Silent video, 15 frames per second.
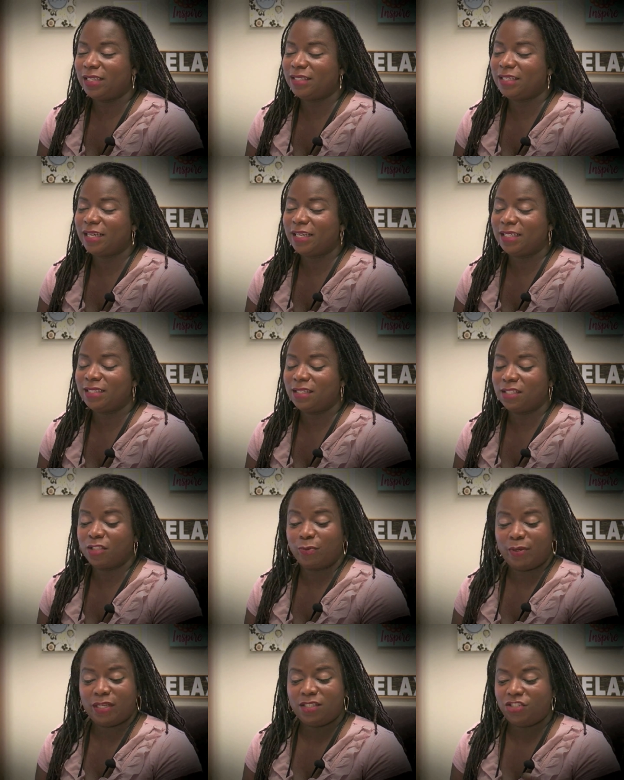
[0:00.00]
SIS
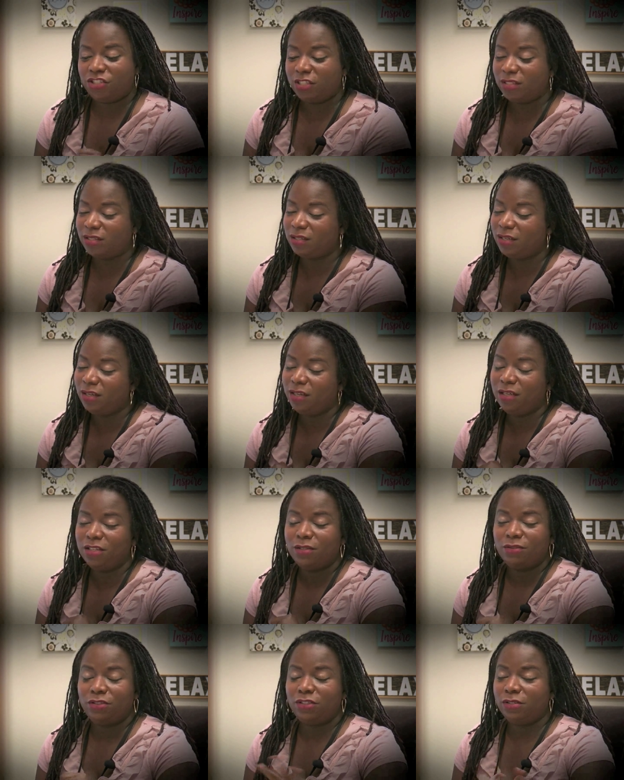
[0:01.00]
system has just
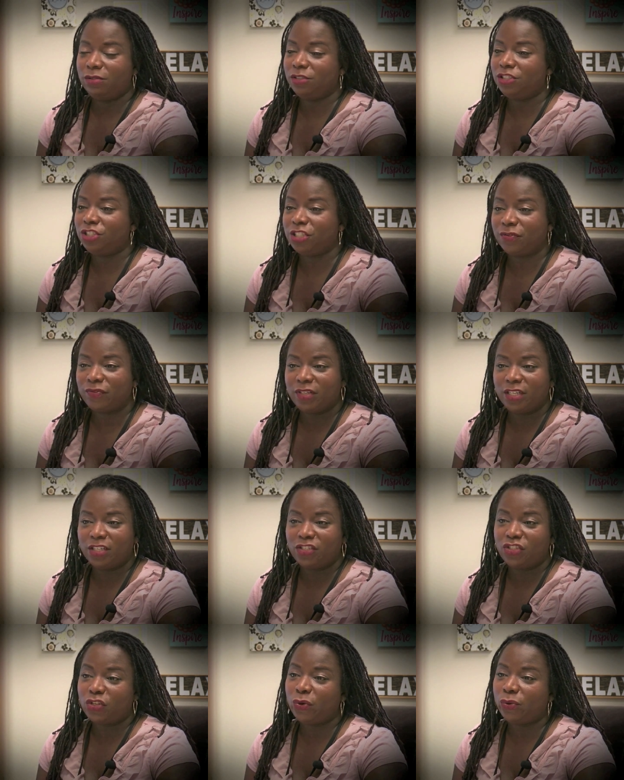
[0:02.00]
shifted
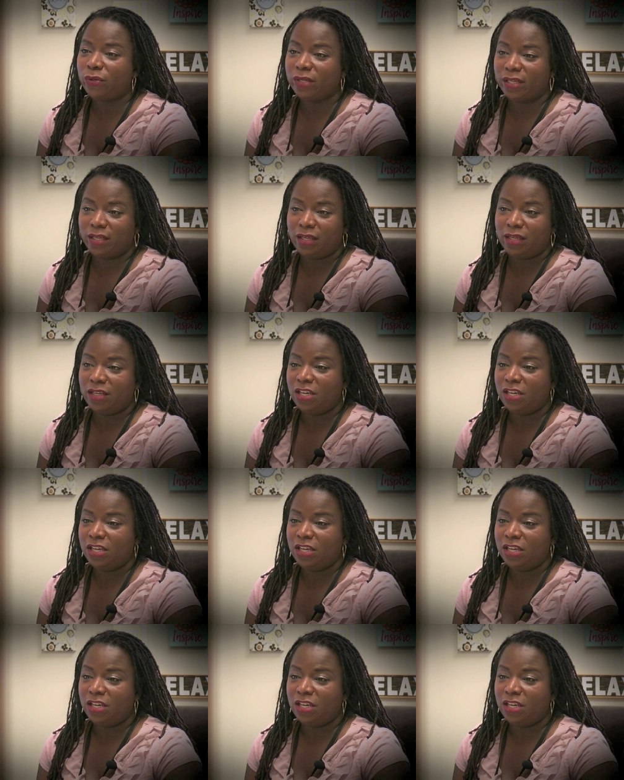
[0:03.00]
us totally